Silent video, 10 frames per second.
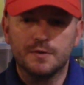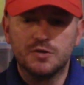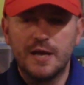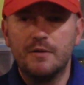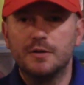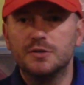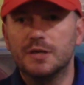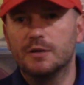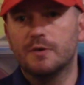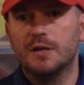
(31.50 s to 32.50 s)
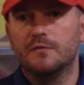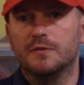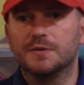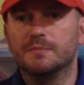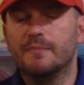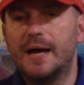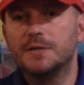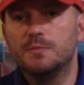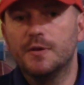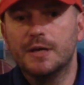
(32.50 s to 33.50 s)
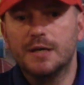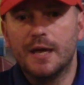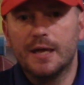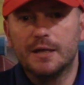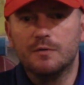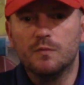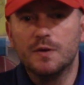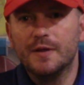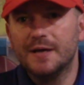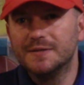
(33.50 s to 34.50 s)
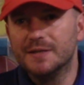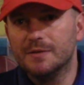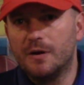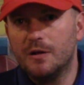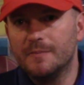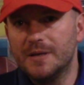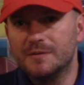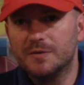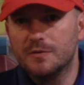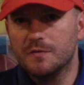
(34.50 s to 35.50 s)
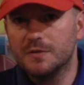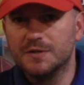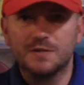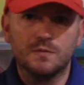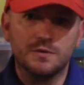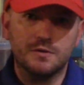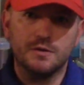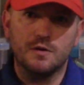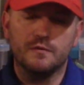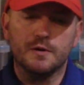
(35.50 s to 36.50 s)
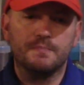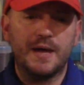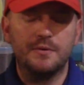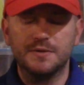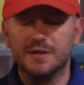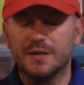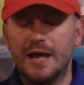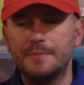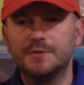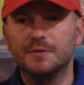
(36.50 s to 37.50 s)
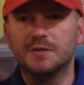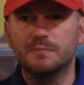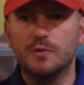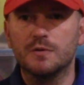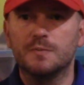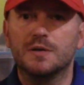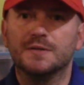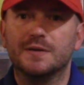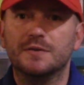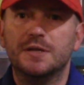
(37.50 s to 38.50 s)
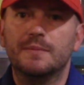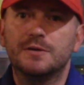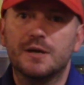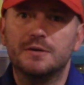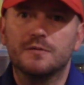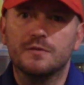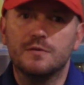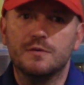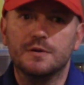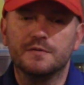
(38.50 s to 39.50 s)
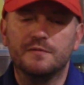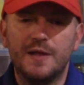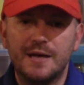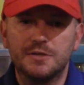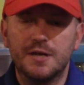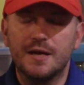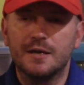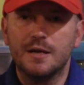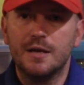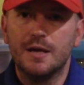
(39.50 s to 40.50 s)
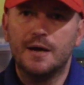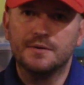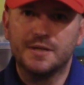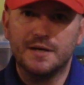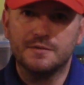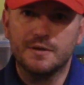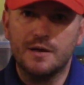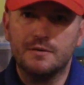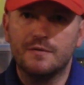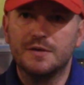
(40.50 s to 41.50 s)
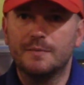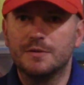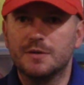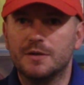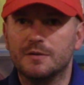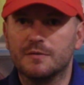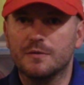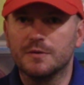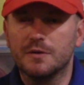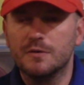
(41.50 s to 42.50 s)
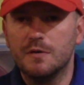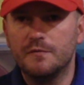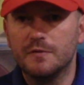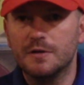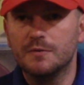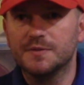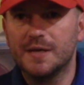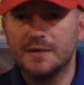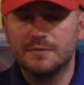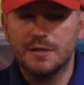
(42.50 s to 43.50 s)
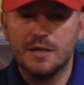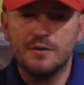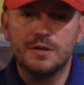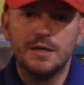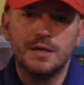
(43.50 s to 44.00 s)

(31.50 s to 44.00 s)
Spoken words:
challenge, getting ready for some match play, and realized that all of my turnover discs weren't turning over. I was getting absolutely smoked because every time I tried to throw a flat shot, I was hyzering out. Every time I tried to throw a turnover, it was hyzering out.